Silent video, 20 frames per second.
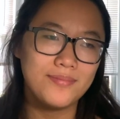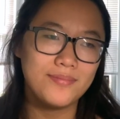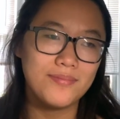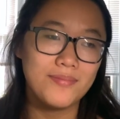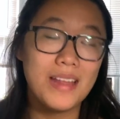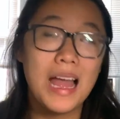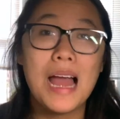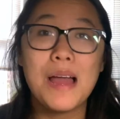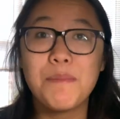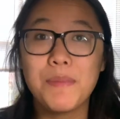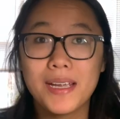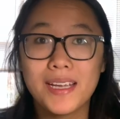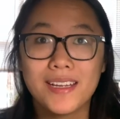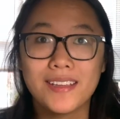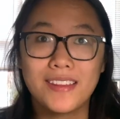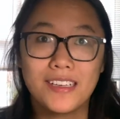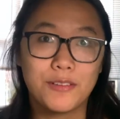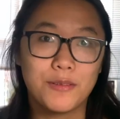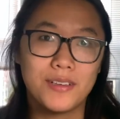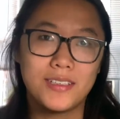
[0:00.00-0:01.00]
I might get
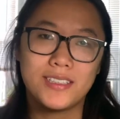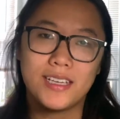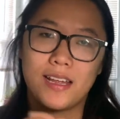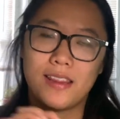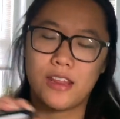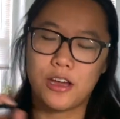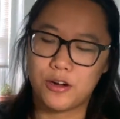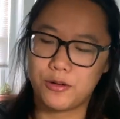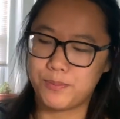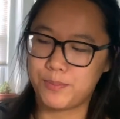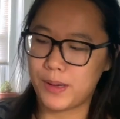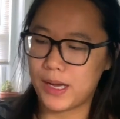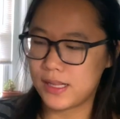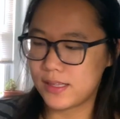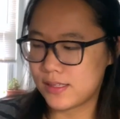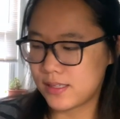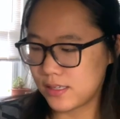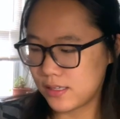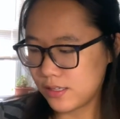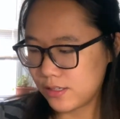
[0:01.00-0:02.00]
there one day though.
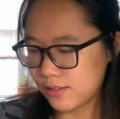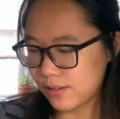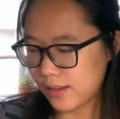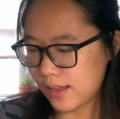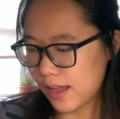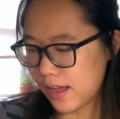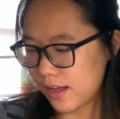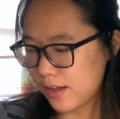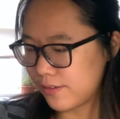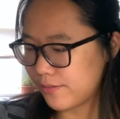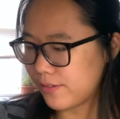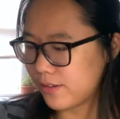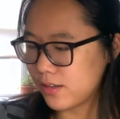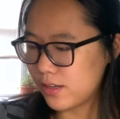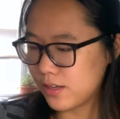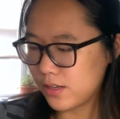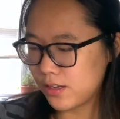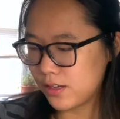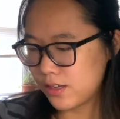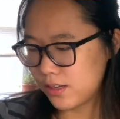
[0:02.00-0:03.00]
But so I have
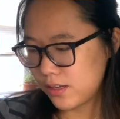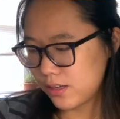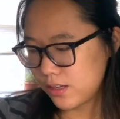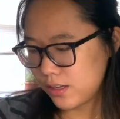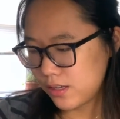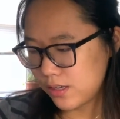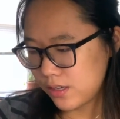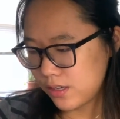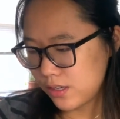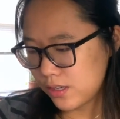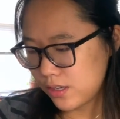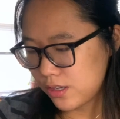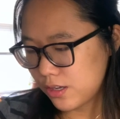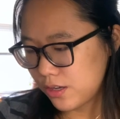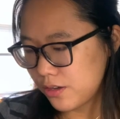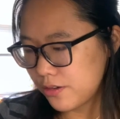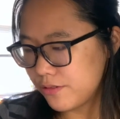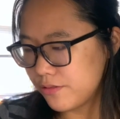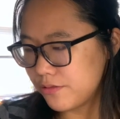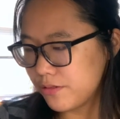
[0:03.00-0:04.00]

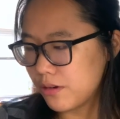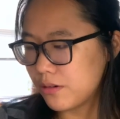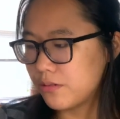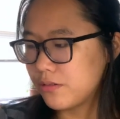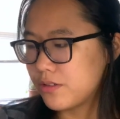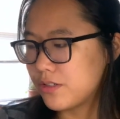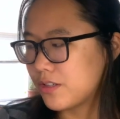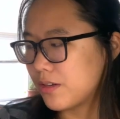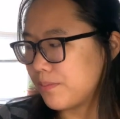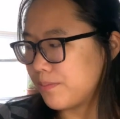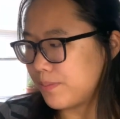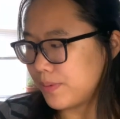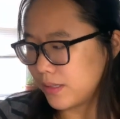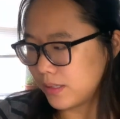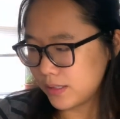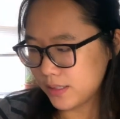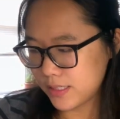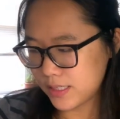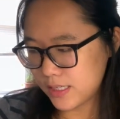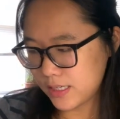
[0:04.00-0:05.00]

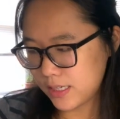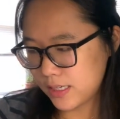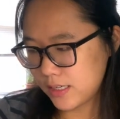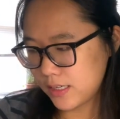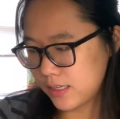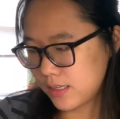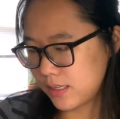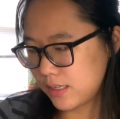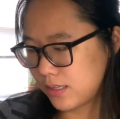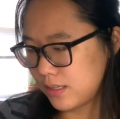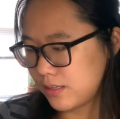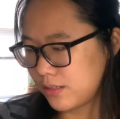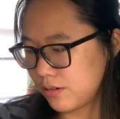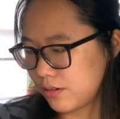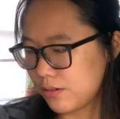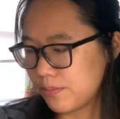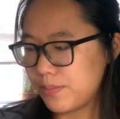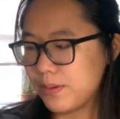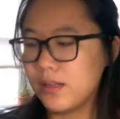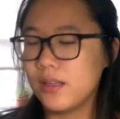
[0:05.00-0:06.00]
Notability.
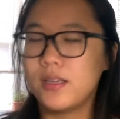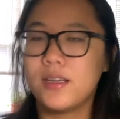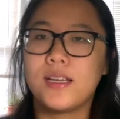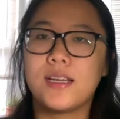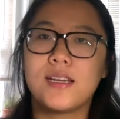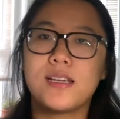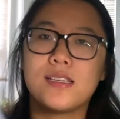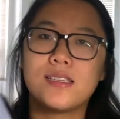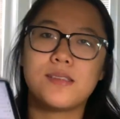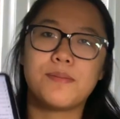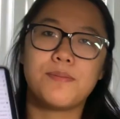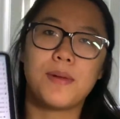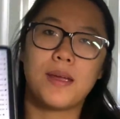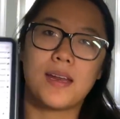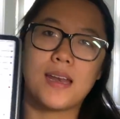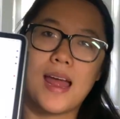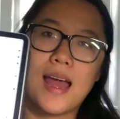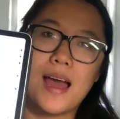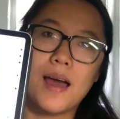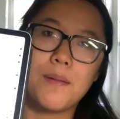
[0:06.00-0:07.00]
Notability is the main
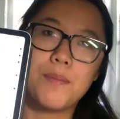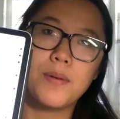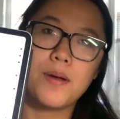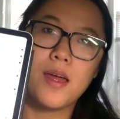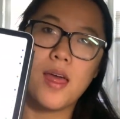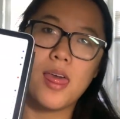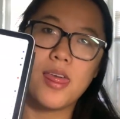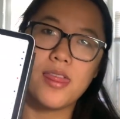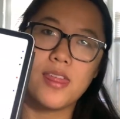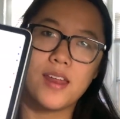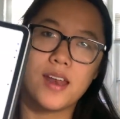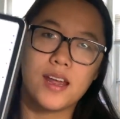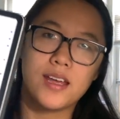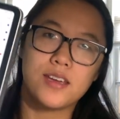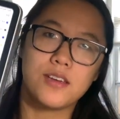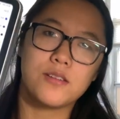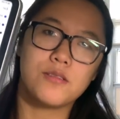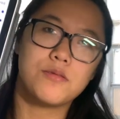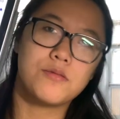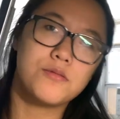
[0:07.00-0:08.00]
app that I
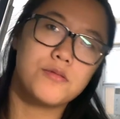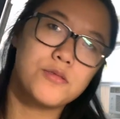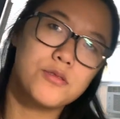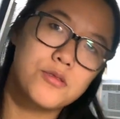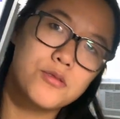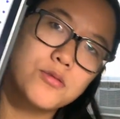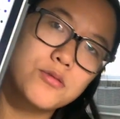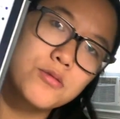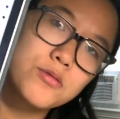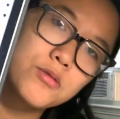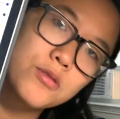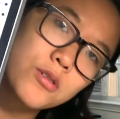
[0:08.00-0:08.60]
use.